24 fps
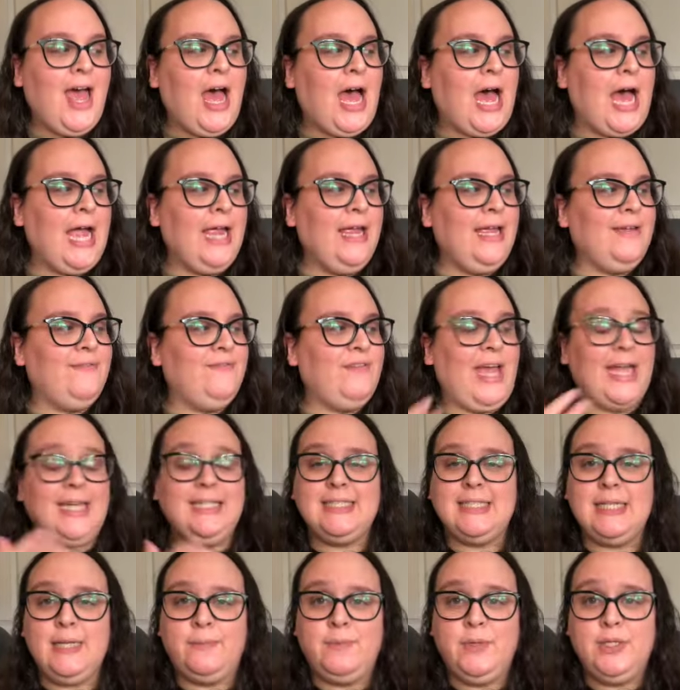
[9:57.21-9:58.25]
I've
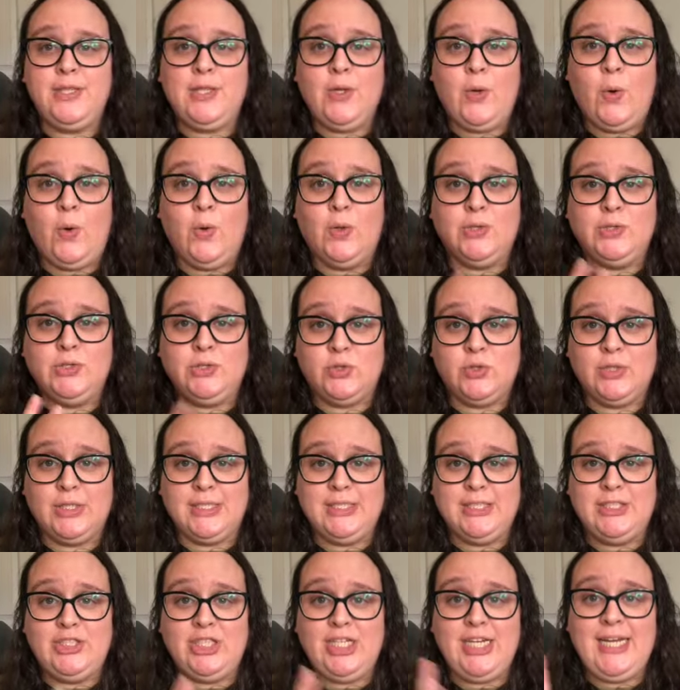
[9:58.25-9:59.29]
ended up with the whole
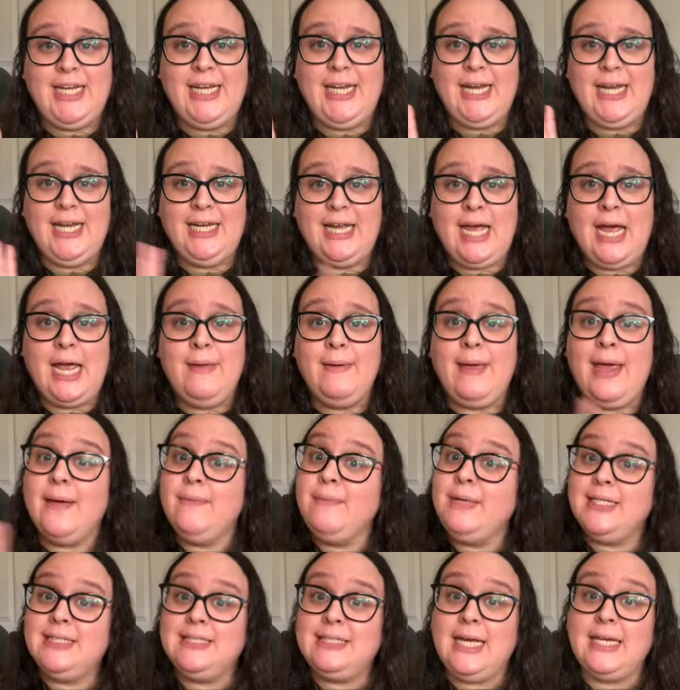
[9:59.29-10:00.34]
trilogy, and I am
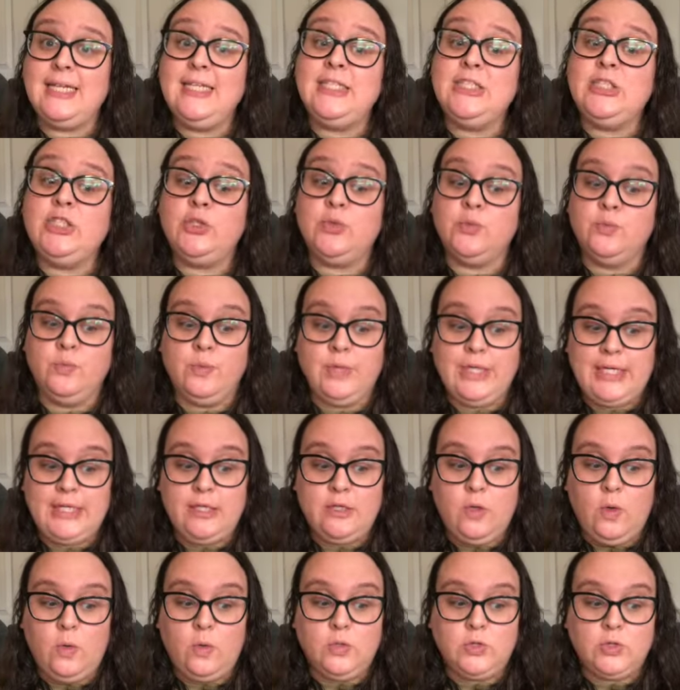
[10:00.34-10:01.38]
excited to read
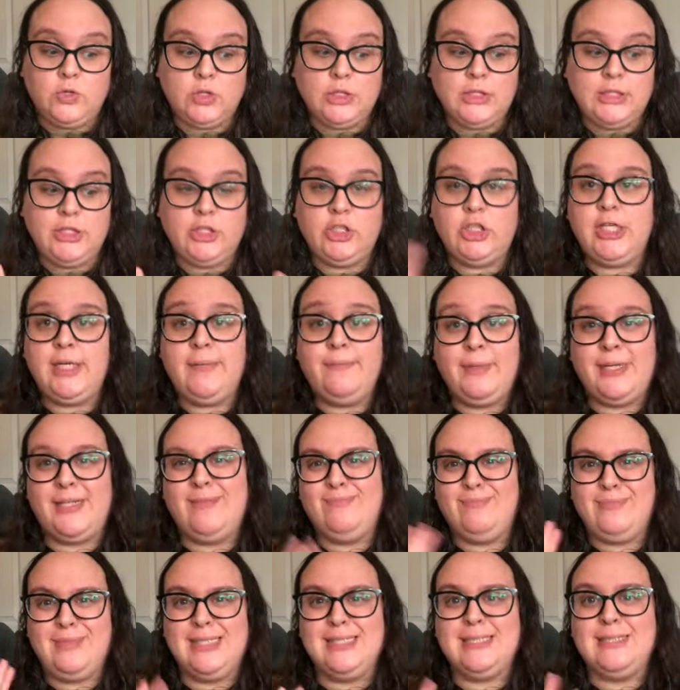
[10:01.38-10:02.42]
the whole trilogy, but
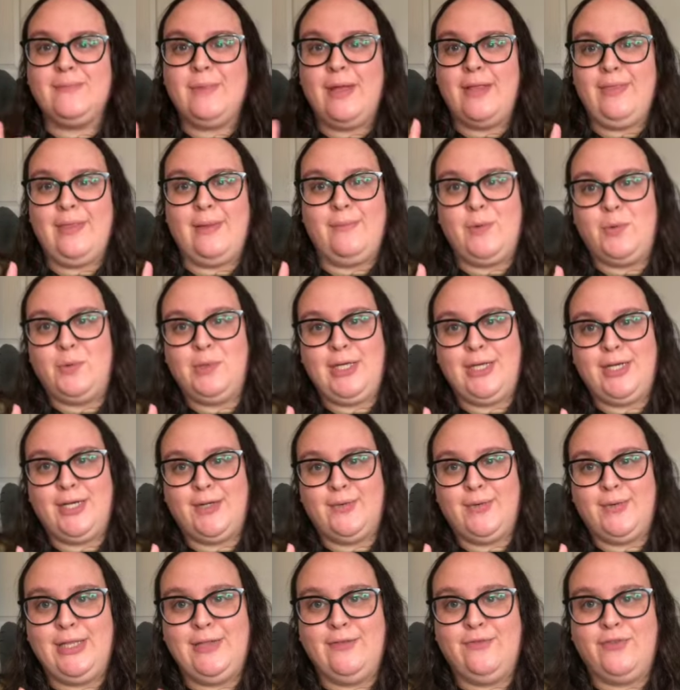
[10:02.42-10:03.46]
this month I'm only going to
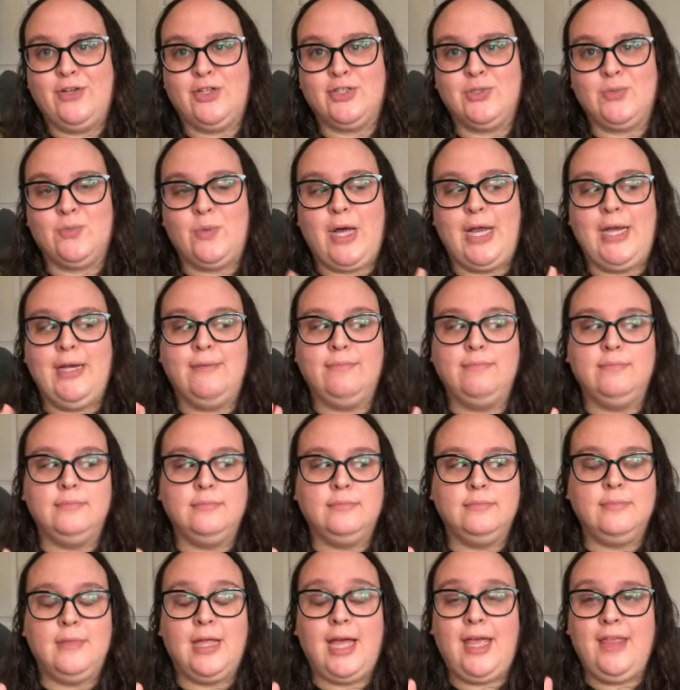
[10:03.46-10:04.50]
the first one,
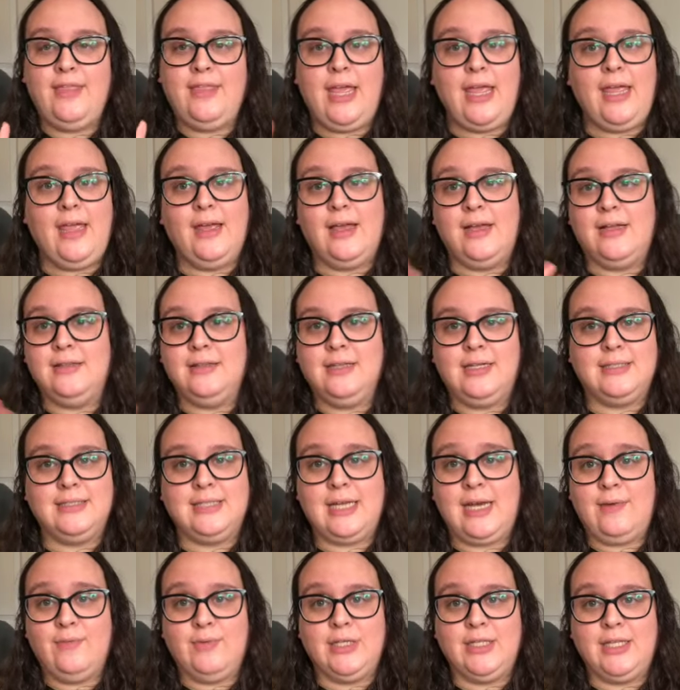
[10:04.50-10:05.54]
I think, unless
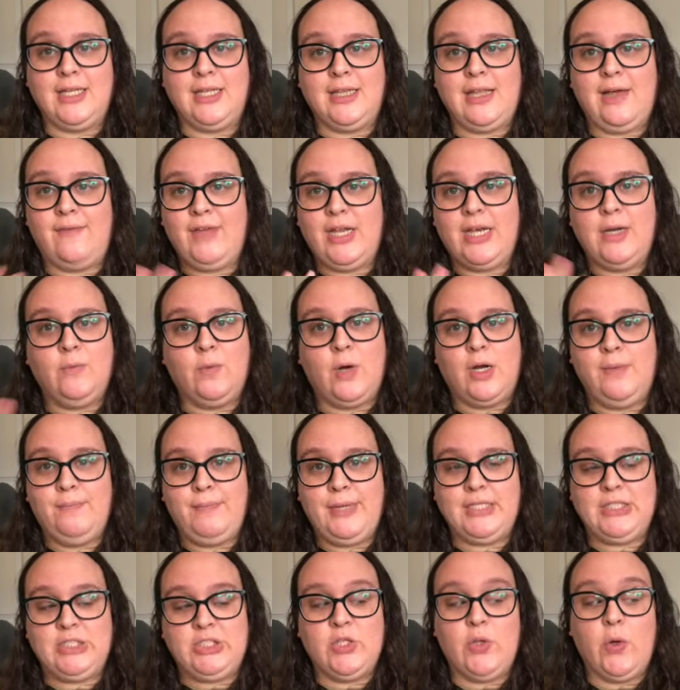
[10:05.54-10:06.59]
I really love it and want to
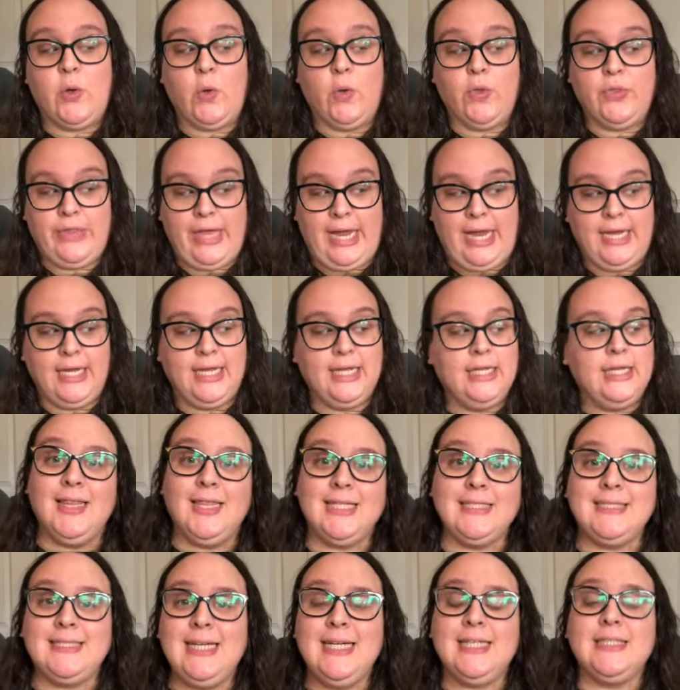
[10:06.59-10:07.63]
binge the whole thing.
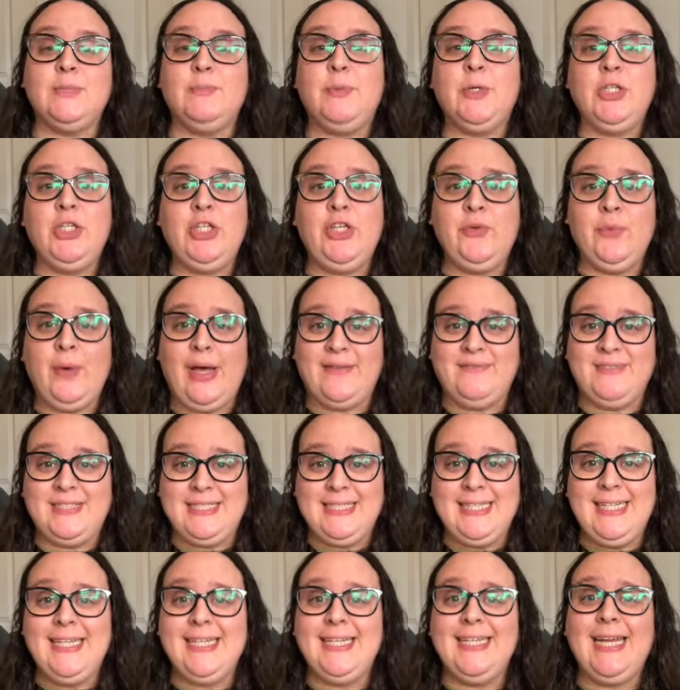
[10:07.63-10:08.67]
This next book you have
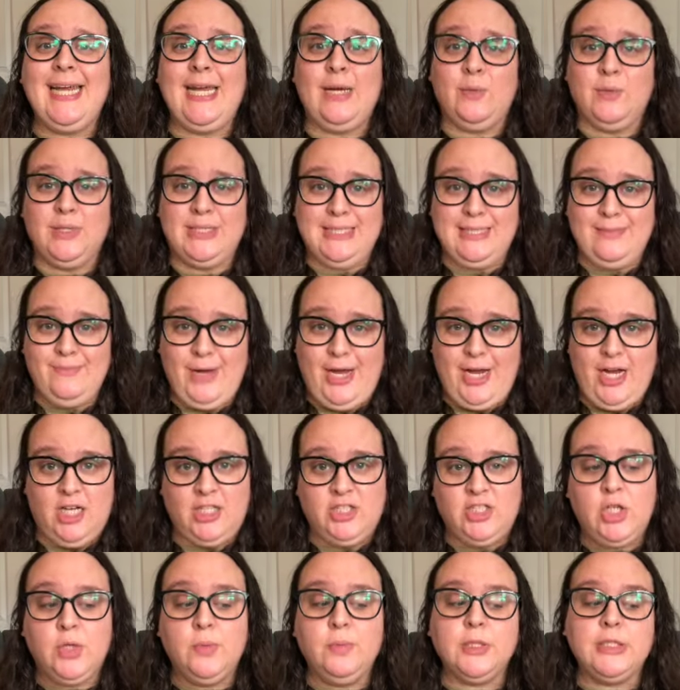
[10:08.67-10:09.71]
seen, it was in my
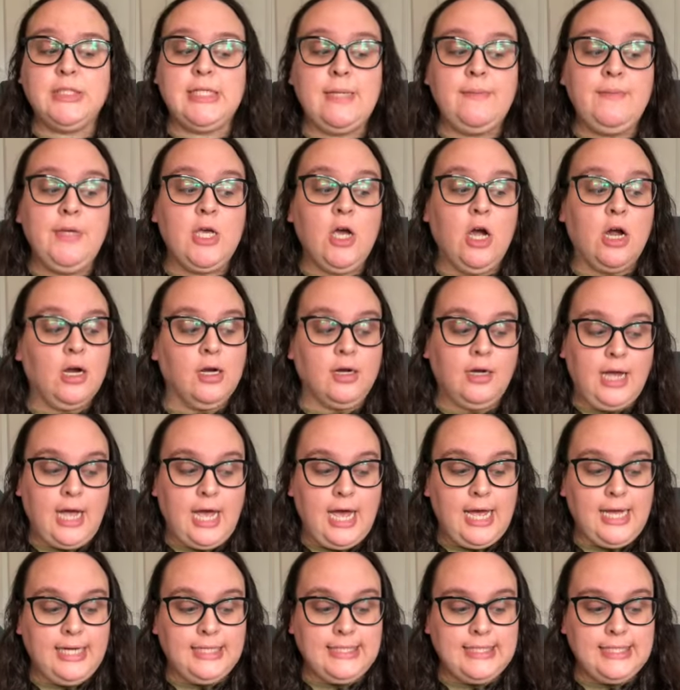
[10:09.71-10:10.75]
October TBR.
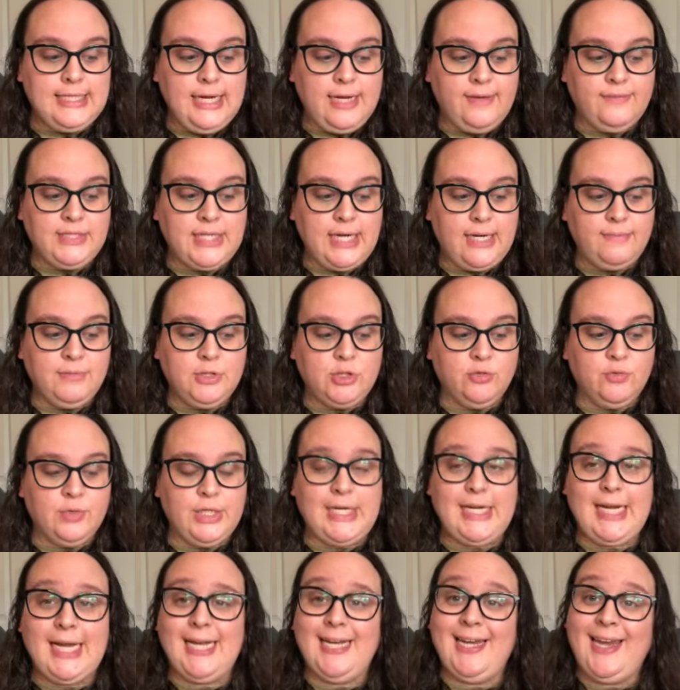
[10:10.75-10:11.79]
I didn't have time to
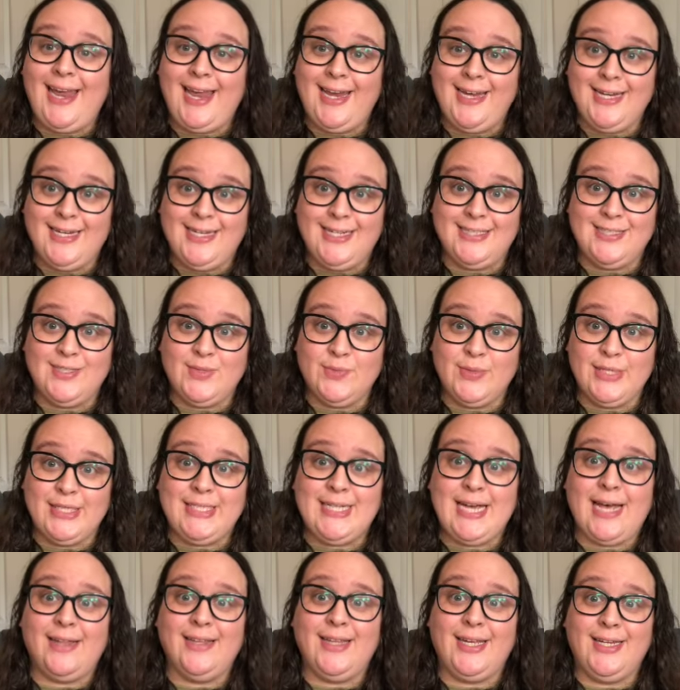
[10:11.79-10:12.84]
read it, and it is a
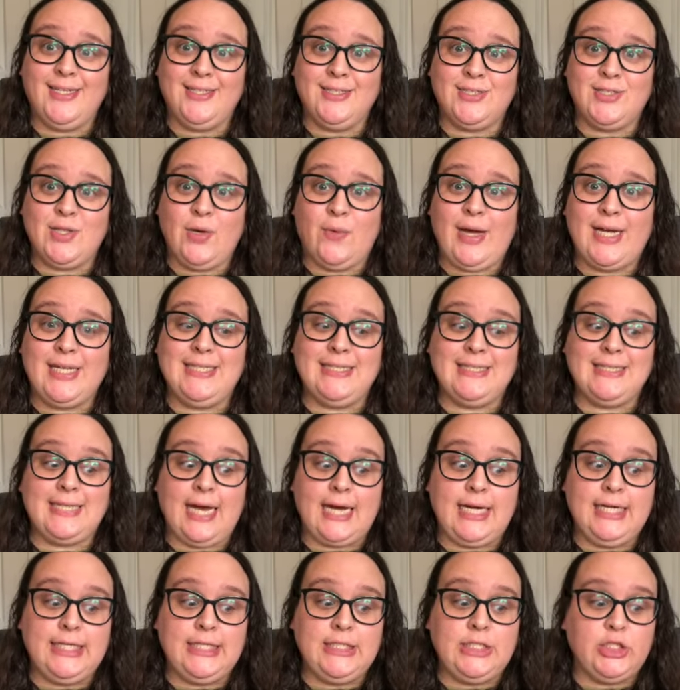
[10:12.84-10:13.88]
retelling, so I
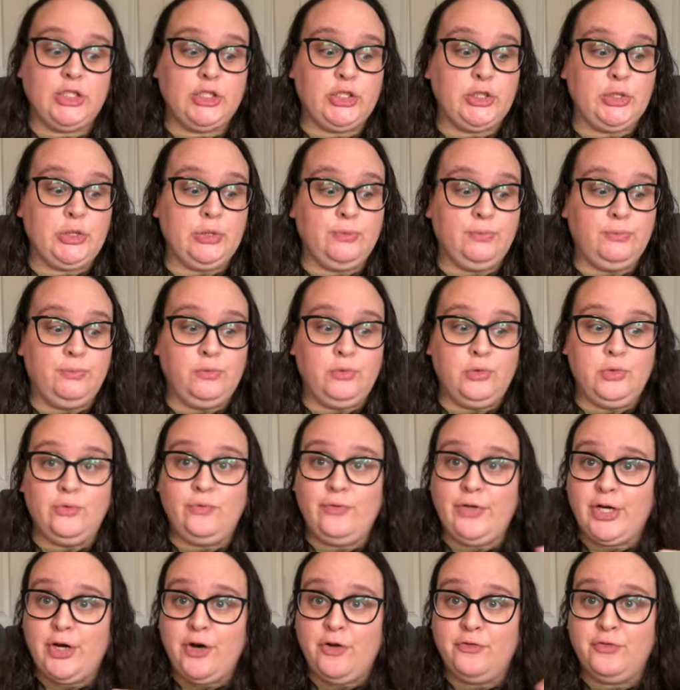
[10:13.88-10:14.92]
decided to move
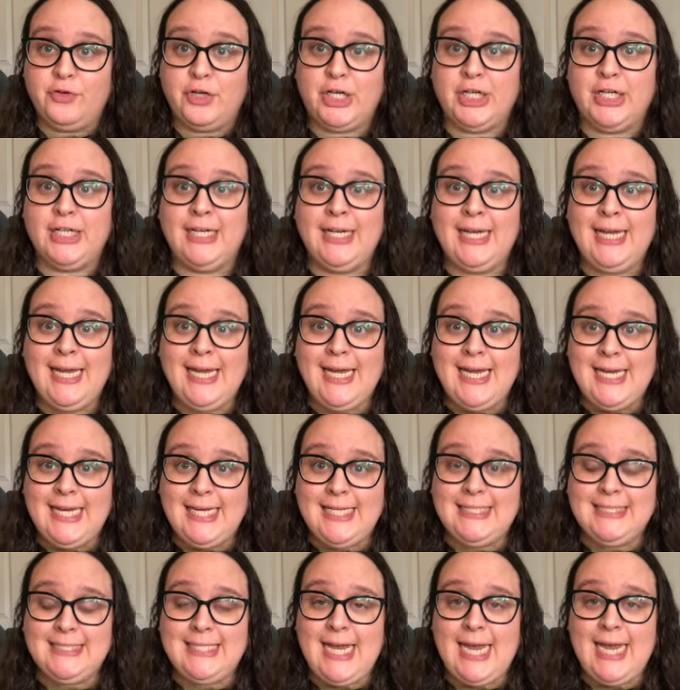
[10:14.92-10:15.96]
it over
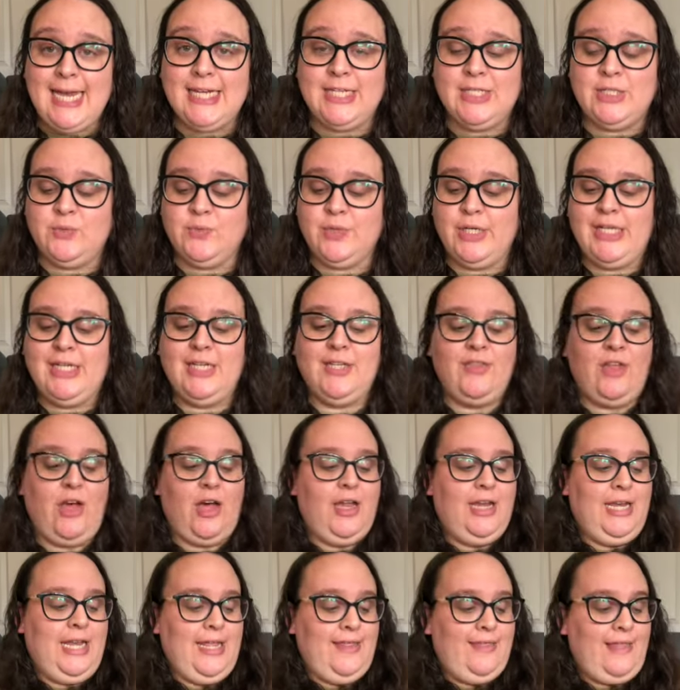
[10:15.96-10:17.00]
into Hannah's
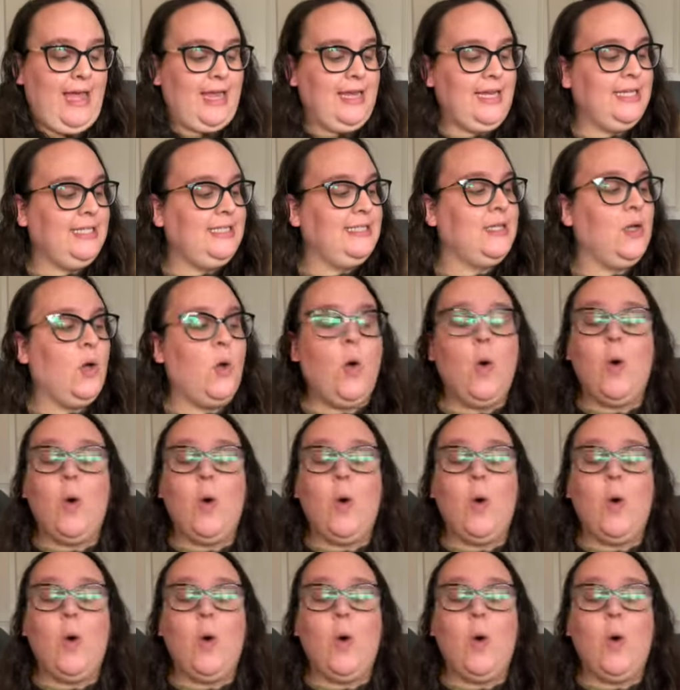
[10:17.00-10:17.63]
readathon, and that is